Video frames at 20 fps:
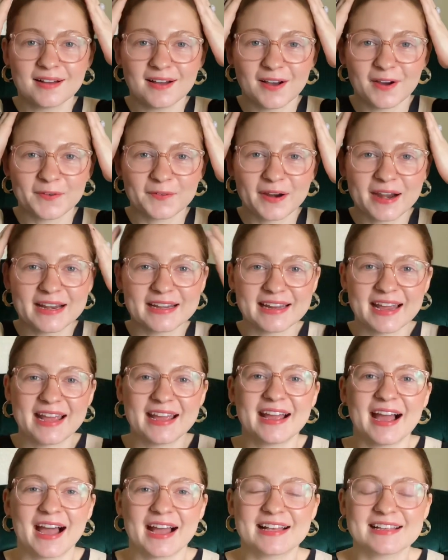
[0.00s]
All right, hey
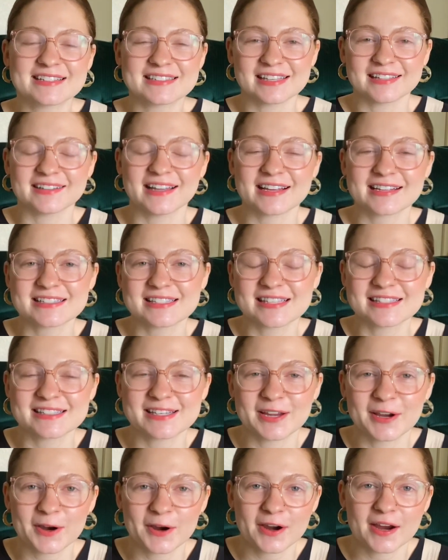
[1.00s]
guys, Alexis
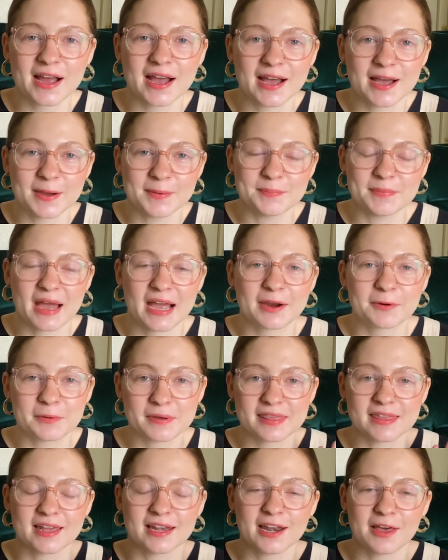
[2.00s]
here, back with
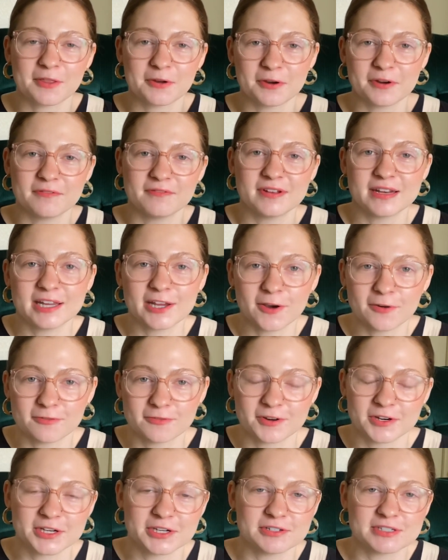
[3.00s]
another video for
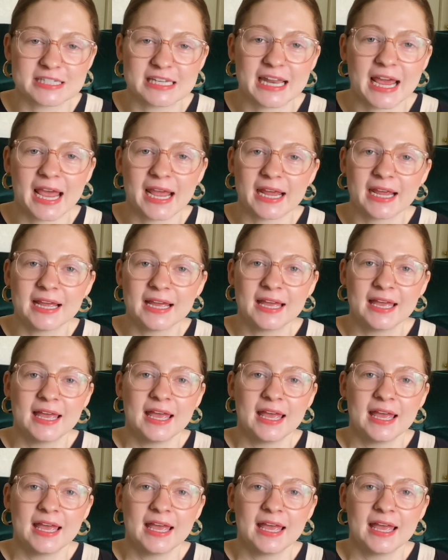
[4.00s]
you today.